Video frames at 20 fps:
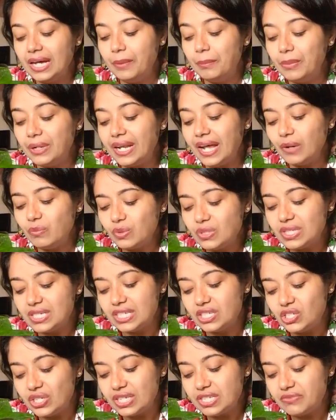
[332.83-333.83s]
But I would
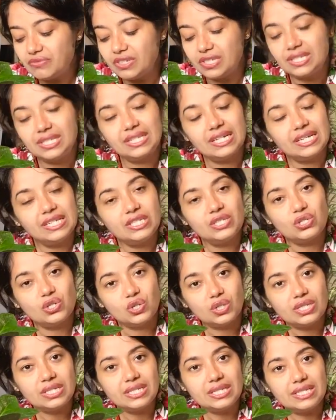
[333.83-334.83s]
suggest fertilize
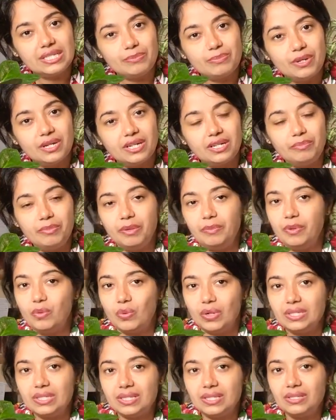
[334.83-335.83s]
your ZZ plant maybe
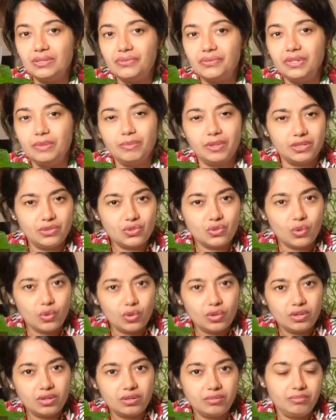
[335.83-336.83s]
once in 3 months
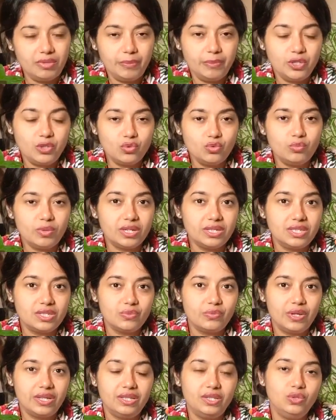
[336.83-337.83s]
or maybe 2 months
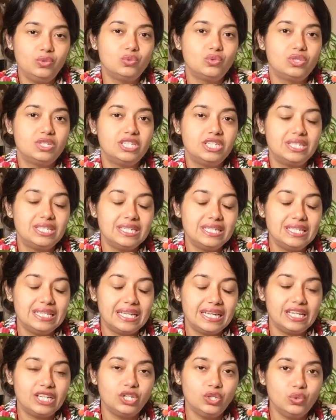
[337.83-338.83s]
when you see
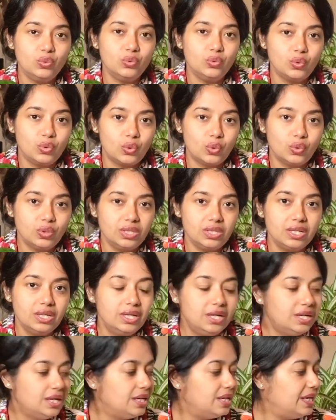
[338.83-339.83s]
like new growth,
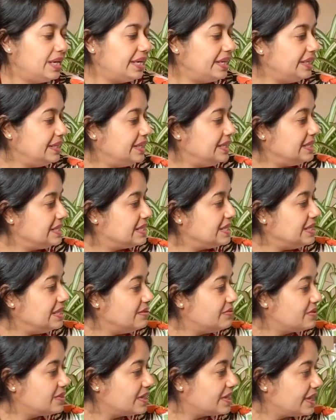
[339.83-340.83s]
like these
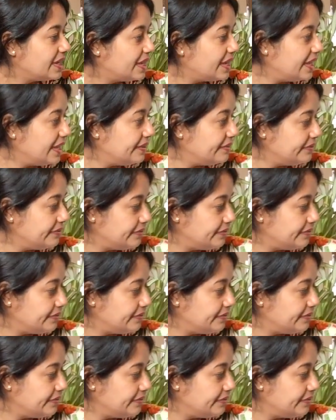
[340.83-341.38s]
leaves that I have.